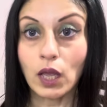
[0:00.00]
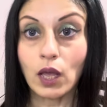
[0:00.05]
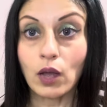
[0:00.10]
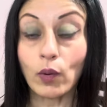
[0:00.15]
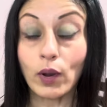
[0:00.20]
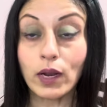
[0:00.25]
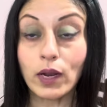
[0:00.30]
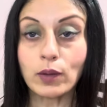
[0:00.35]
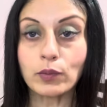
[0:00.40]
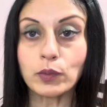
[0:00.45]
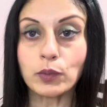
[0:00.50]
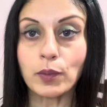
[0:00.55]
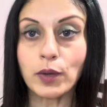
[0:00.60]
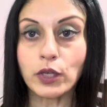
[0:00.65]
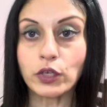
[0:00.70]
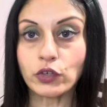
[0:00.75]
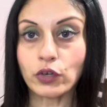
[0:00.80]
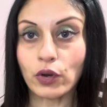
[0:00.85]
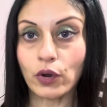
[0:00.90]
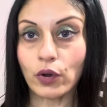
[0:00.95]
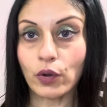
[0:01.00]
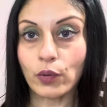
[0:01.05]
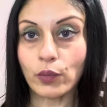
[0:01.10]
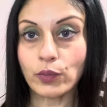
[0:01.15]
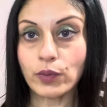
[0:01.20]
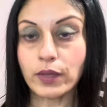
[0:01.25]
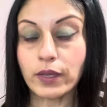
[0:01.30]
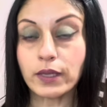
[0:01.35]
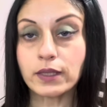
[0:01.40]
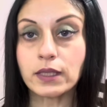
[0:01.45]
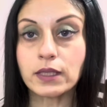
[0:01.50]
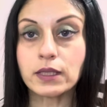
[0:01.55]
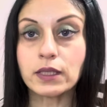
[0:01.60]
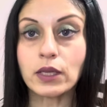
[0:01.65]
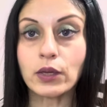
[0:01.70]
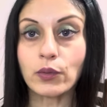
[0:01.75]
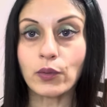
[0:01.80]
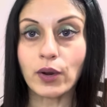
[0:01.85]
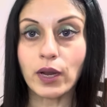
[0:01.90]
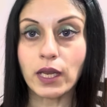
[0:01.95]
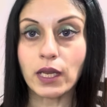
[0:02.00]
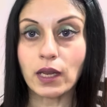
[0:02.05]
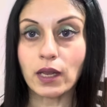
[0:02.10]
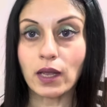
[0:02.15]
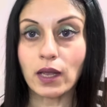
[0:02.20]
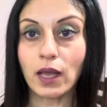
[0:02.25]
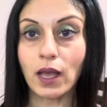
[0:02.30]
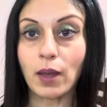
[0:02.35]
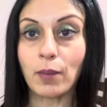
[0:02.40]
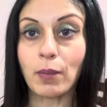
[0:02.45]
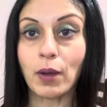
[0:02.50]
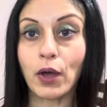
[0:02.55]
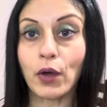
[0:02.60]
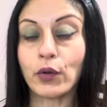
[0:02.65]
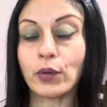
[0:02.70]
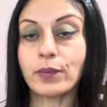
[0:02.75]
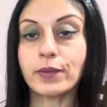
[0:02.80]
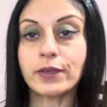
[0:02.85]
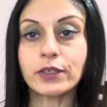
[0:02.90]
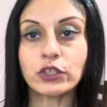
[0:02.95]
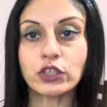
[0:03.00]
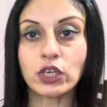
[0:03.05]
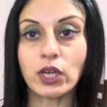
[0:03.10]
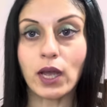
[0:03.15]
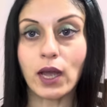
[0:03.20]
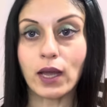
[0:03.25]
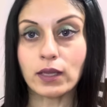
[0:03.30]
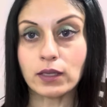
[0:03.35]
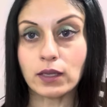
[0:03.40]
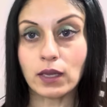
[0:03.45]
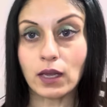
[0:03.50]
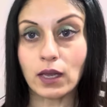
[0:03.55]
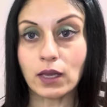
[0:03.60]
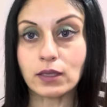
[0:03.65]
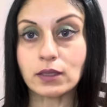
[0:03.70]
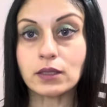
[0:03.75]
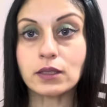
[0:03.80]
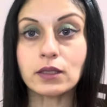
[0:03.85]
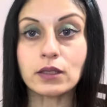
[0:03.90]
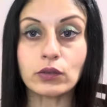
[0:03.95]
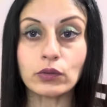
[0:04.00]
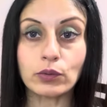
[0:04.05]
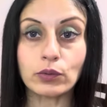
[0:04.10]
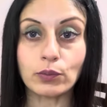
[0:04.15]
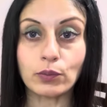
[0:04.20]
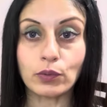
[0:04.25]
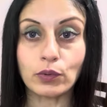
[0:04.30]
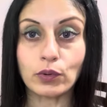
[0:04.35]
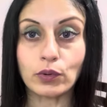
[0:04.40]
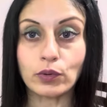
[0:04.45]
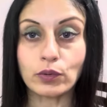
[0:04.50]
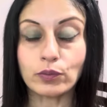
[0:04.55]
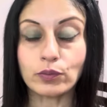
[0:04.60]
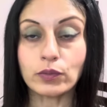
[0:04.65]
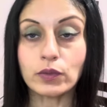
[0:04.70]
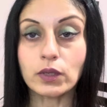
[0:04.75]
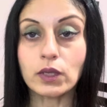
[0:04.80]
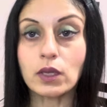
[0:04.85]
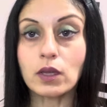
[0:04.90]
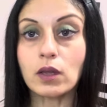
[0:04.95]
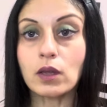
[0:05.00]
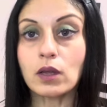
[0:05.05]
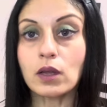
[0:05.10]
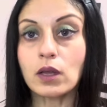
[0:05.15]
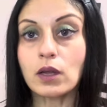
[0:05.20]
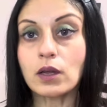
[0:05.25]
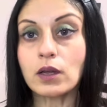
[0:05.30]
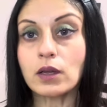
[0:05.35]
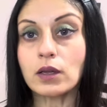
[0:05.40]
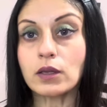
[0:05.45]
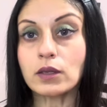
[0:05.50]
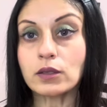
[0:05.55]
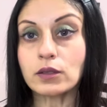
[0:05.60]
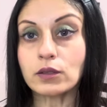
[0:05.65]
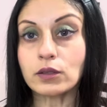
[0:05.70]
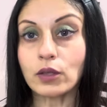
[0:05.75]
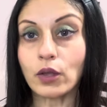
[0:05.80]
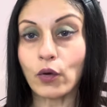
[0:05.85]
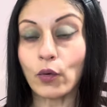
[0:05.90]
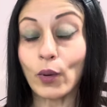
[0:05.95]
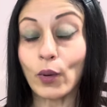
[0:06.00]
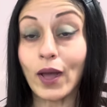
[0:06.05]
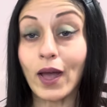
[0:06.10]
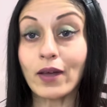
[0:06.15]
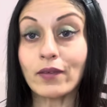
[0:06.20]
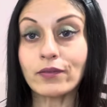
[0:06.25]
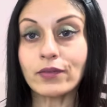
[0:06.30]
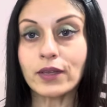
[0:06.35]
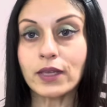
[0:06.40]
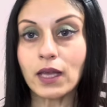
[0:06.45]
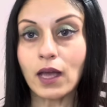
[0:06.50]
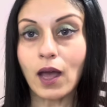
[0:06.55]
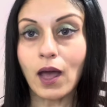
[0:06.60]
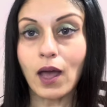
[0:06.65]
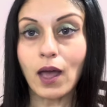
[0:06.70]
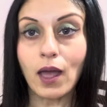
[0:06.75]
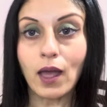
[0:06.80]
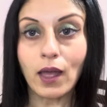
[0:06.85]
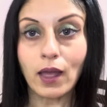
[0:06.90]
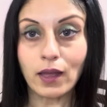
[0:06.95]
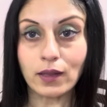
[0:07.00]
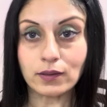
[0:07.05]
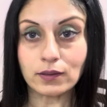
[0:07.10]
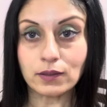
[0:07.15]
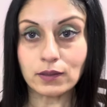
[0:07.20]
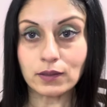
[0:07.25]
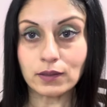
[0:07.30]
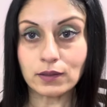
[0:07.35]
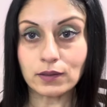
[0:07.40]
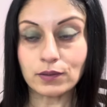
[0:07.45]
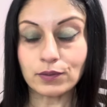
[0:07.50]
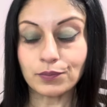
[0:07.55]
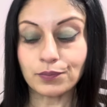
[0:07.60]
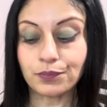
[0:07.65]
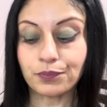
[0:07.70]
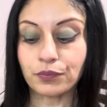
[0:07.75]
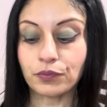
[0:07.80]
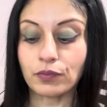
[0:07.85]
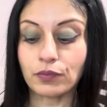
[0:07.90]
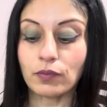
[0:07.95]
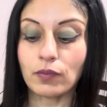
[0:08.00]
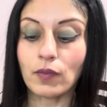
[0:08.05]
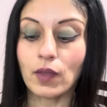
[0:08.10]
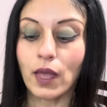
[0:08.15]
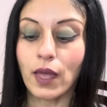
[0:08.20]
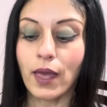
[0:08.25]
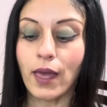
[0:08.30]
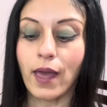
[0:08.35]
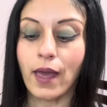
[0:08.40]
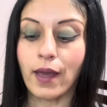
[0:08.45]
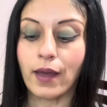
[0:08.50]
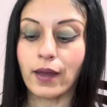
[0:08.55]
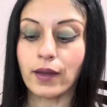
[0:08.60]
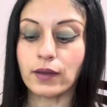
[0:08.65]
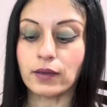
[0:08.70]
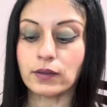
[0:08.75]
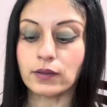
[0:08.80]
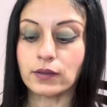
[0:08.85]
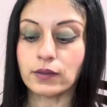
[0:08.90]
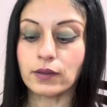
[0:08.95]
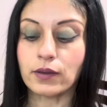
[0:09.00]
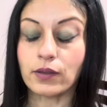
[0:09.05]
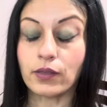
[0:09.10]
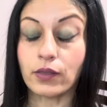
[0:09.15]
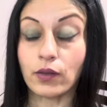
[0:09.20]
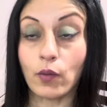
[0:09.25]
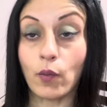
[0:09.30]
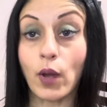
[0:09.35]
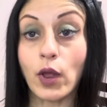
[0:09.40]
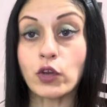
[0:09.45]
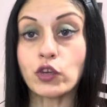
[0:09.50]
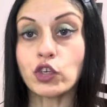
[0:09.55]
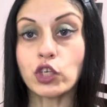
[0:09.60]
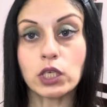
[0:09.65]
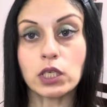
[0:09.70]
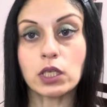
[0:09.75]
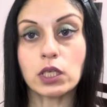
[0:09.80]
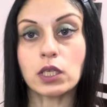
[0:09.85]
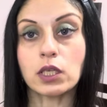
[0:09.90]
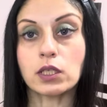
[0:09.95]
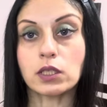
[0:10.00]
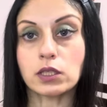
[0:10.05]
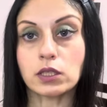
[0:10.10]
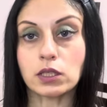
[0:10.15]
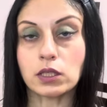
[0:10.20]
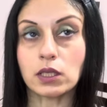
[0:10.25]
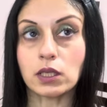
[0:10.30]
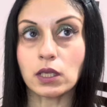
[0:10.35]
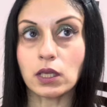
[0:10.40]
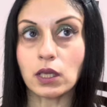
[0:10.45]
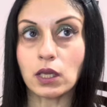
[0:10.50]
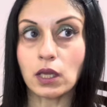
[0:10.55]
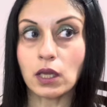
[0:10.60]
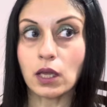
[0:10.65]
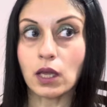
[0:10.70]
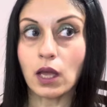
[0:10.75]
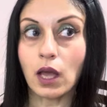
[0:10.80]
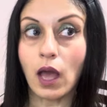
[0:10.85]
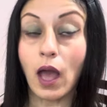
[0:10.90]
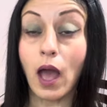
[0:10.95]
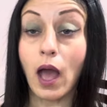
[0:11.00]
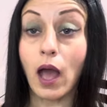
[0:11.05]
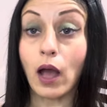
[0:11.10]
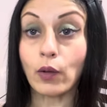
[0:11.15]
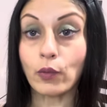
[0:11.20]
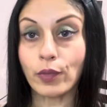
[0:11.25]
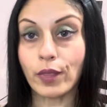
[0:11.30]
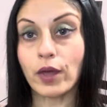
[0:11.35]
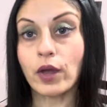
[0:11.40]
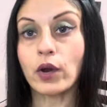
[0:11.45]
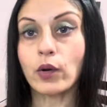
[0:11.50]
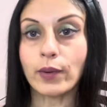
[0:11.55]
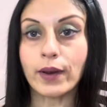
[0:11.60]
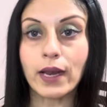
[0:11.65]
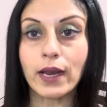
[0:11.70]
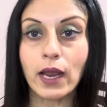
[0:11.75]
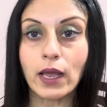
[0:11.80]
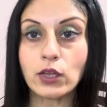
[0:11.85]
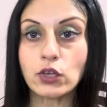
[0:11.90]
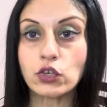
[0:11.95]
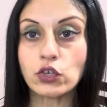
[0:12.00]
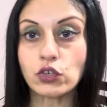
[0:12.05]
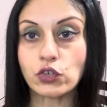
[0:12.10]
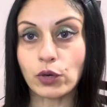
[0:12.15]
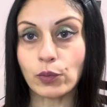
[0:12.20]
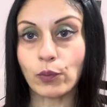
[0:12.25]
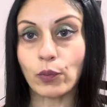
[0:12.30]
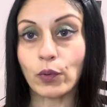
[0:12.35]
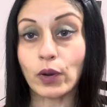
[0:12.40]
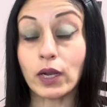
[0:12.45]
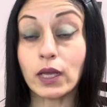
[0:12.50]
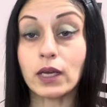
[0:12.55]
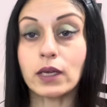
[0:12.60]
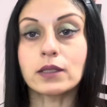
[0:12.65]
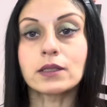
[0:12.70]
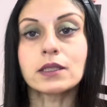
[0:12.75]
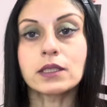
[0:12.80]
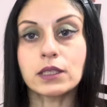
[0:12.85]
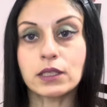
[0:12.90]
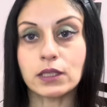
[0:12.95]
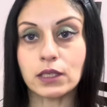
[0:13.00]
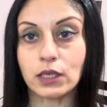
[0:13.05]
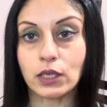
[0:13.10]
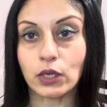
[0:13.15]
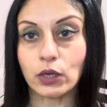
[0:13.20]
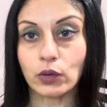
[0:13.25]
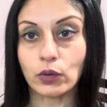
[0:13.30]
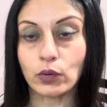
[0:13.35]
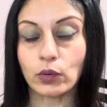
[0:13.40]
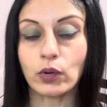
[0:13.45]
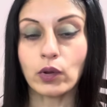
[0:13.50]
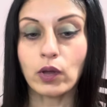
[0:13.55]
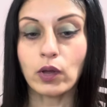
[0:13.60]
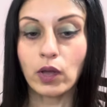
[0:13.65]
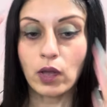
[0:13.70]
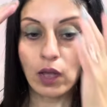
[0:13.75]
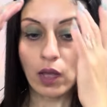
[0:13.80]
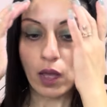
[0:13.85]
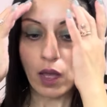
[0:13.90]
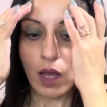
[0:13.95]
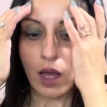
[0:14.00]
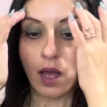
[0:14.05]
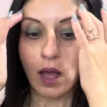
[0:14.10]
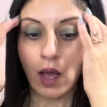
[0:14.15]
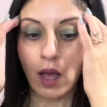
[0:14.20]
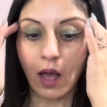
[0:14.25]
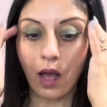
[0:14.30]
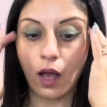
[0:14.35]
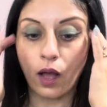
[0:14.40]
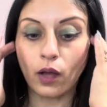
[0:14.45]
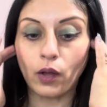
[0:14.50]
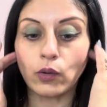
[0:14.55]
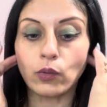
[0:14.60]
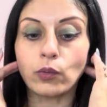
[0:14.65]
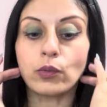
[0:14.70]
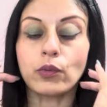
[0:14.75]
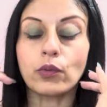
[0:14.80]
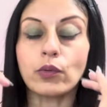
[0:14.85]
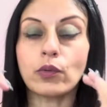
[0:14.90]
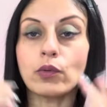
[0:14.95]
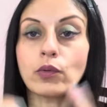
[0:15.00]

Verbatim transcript: Welcome to my show. This is a reading about Mishkat and Tsumbo. So Kaviya ended, and the question is how their relationship will continue, how